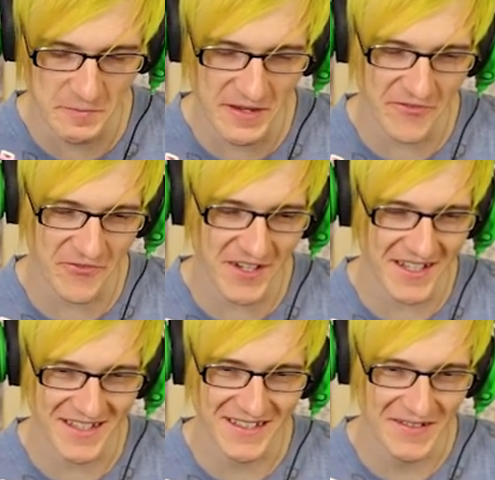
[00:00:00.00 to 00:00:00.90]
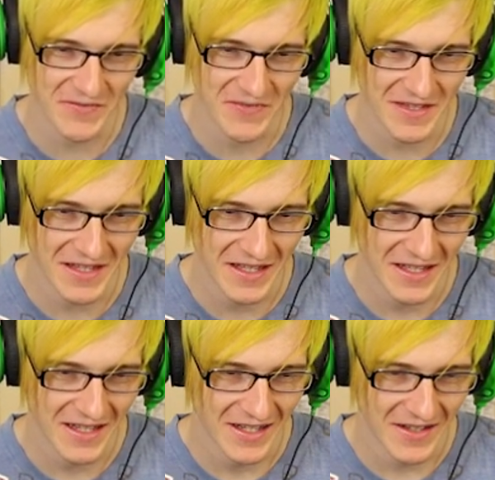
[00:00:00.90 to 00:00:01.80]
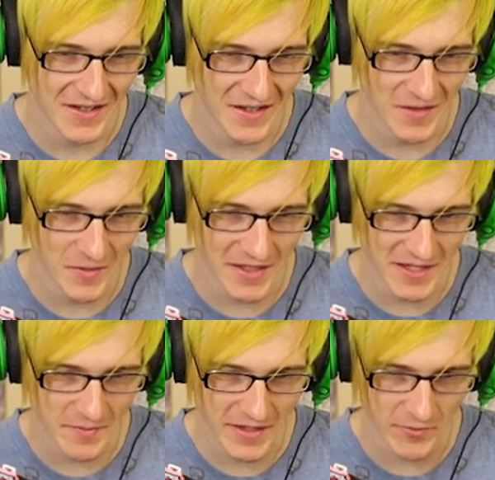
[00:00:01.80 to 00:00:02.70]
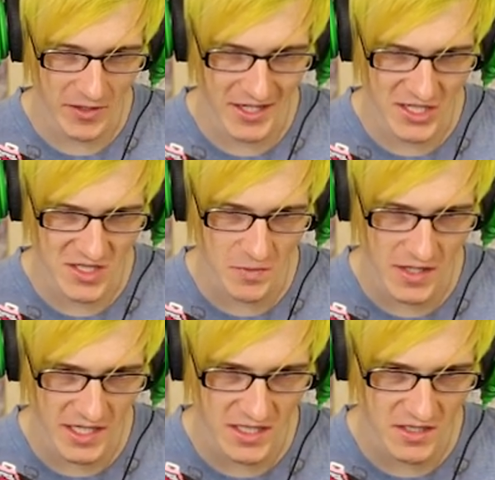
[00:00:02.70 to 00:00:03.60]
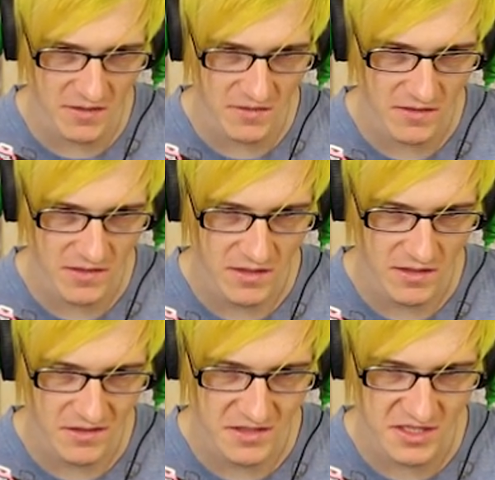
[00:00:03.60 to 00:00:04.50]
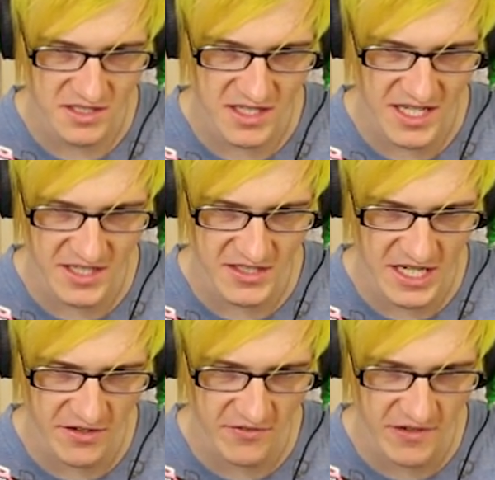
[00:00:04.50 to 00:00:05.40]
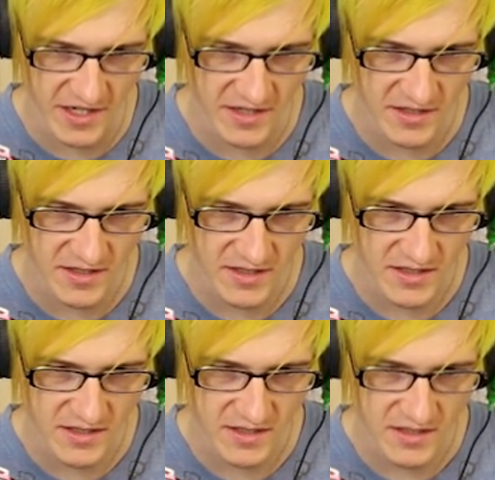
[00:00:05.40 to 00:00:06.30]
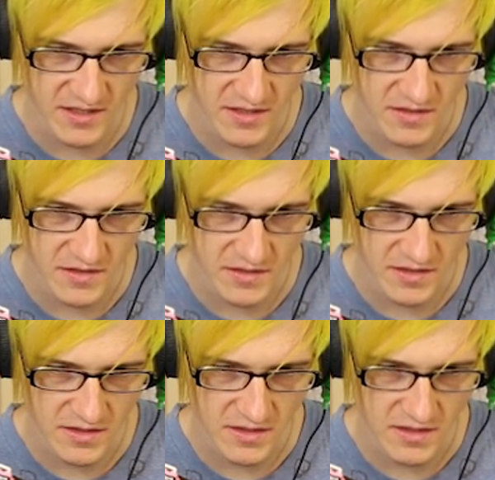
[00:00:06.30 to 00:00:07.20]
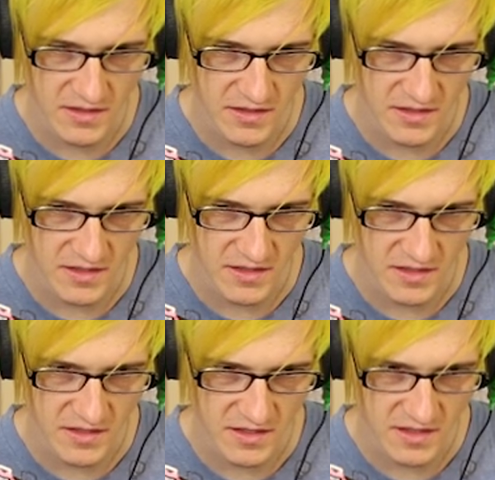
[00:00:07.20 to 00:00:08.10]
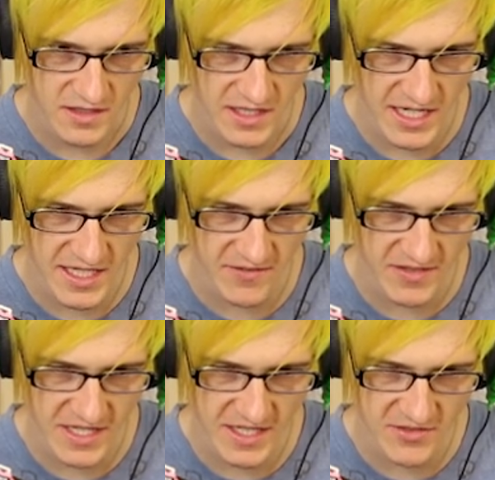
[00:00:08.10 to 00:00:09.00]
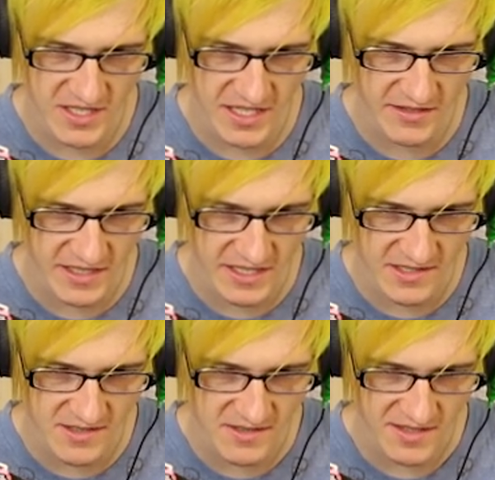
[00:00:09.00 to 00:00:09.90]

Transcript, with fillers: McFrinkin. Oh, what am I? What did I just walk into? This is kind of terrifying. Kind of, kind of scared, guys.